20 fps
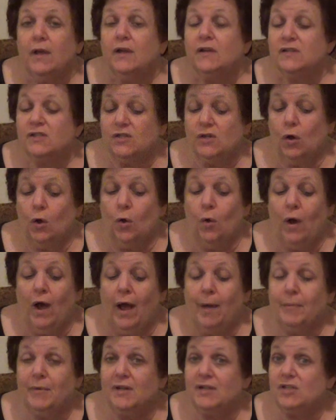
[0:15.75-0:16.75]
So
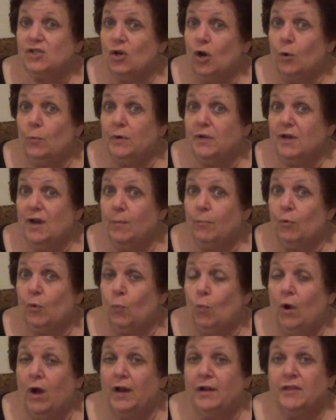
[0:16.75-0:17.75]
I'm going to start with number
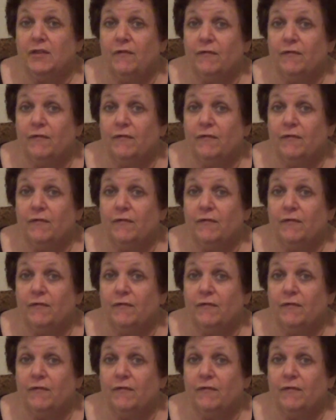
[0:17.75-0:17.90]
one.